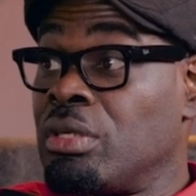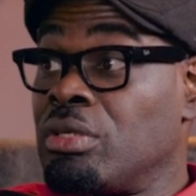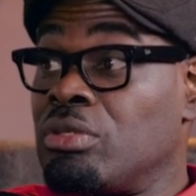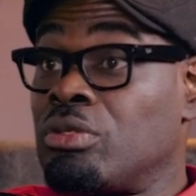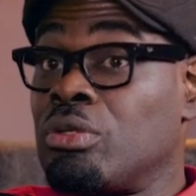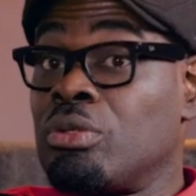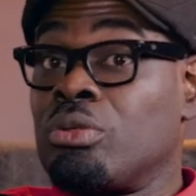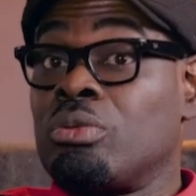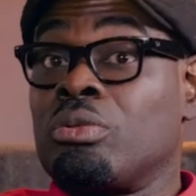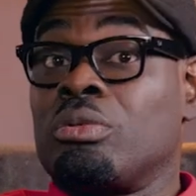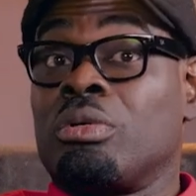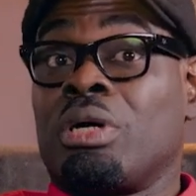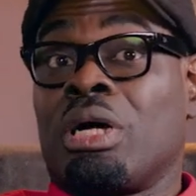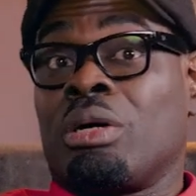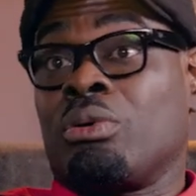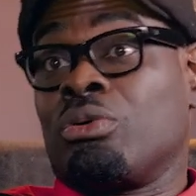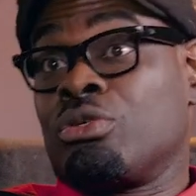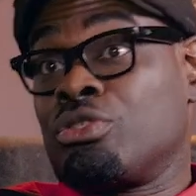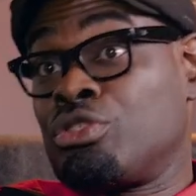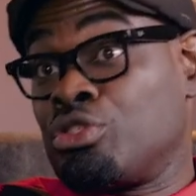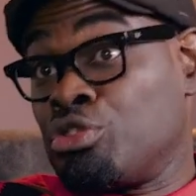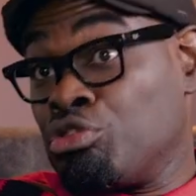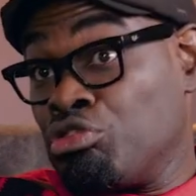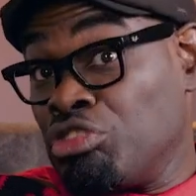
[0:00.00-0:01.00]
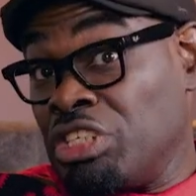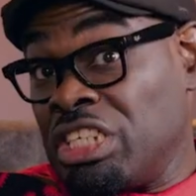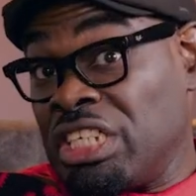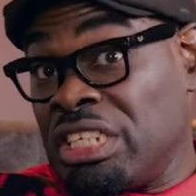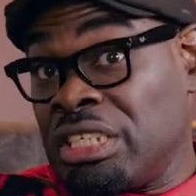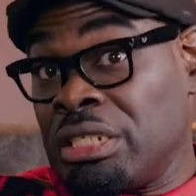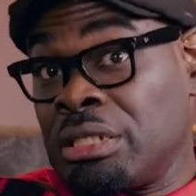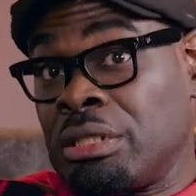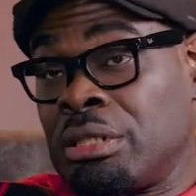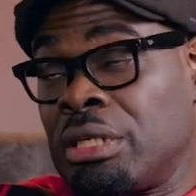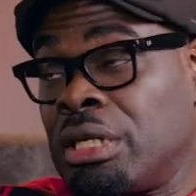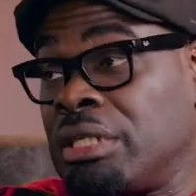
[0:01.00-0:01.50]
So I was
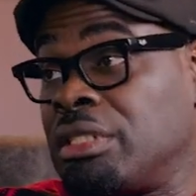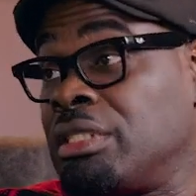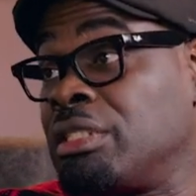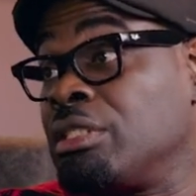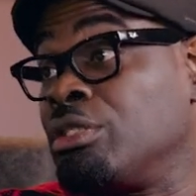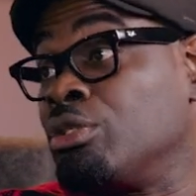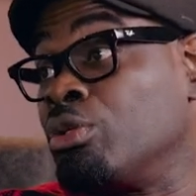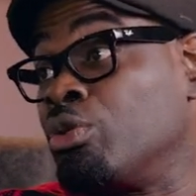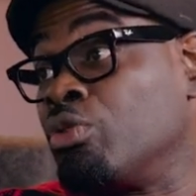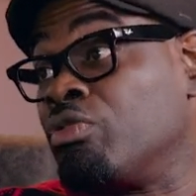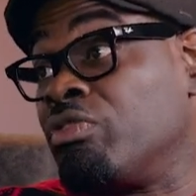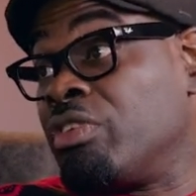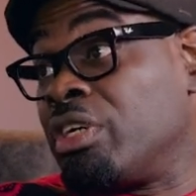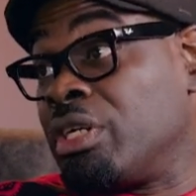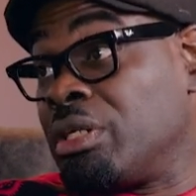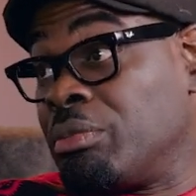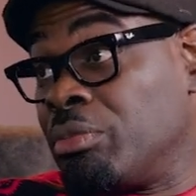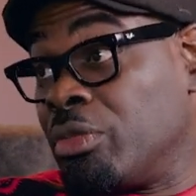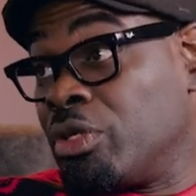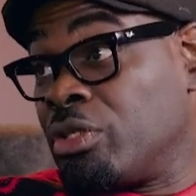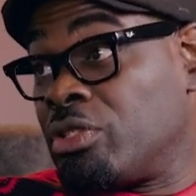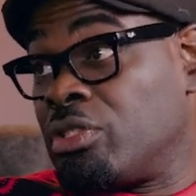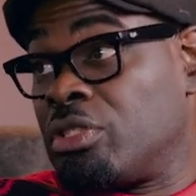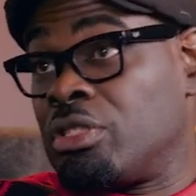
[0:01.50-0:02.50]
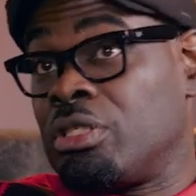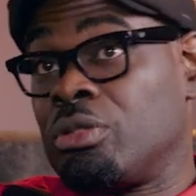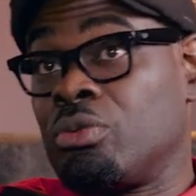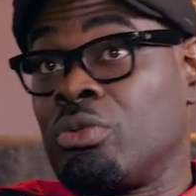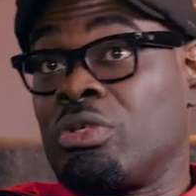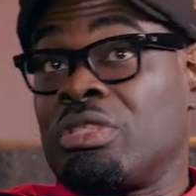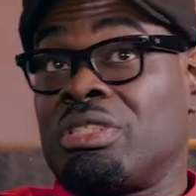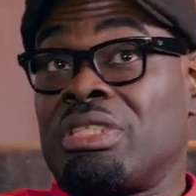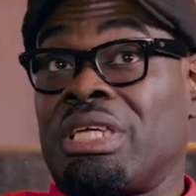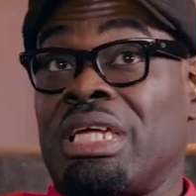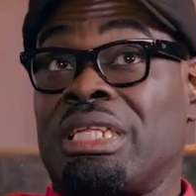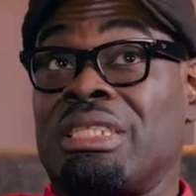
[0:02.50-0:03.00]
green. I didn't know very much. He
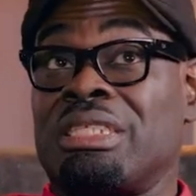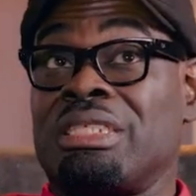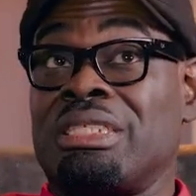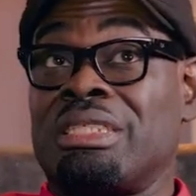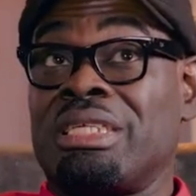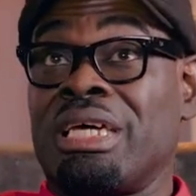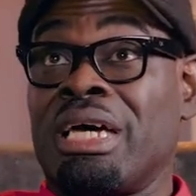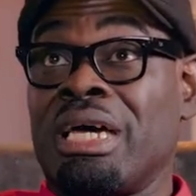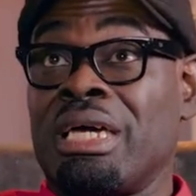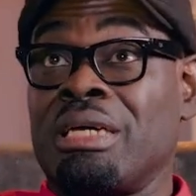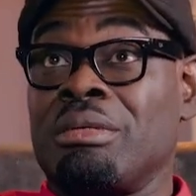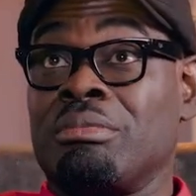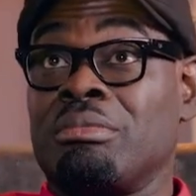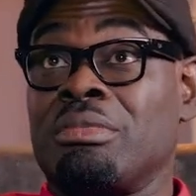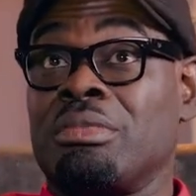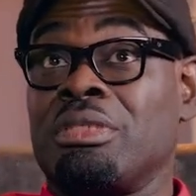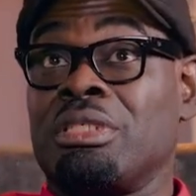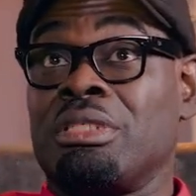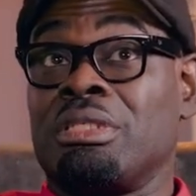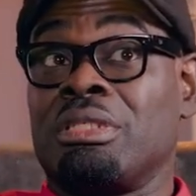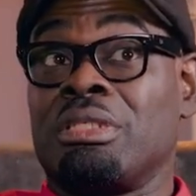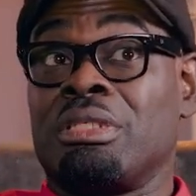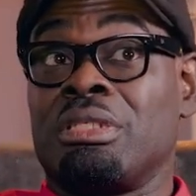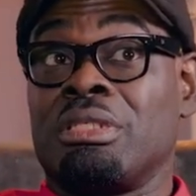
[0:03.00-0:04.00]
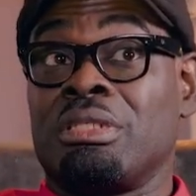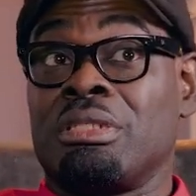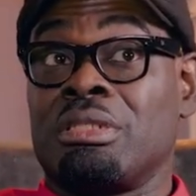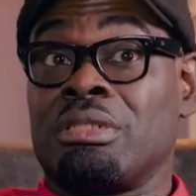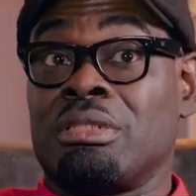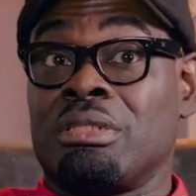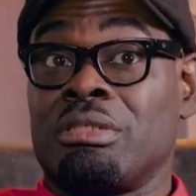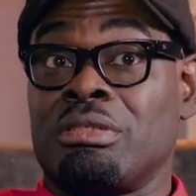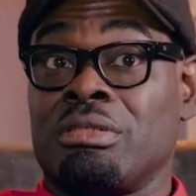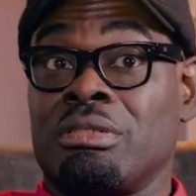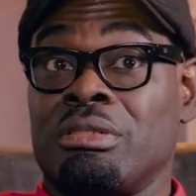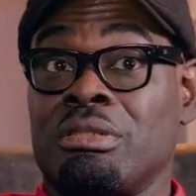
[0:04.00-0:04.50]
was at the time in
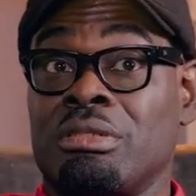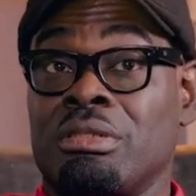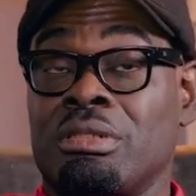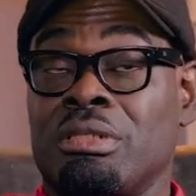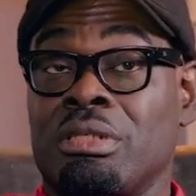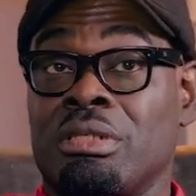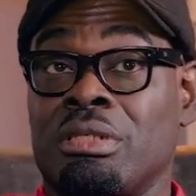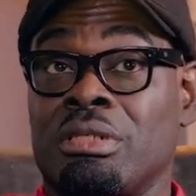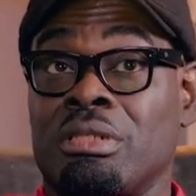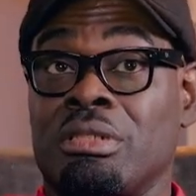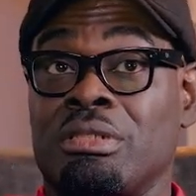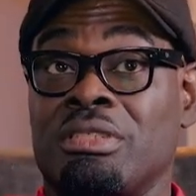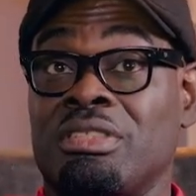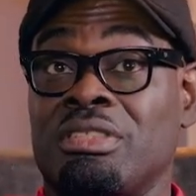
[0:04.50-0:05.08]
the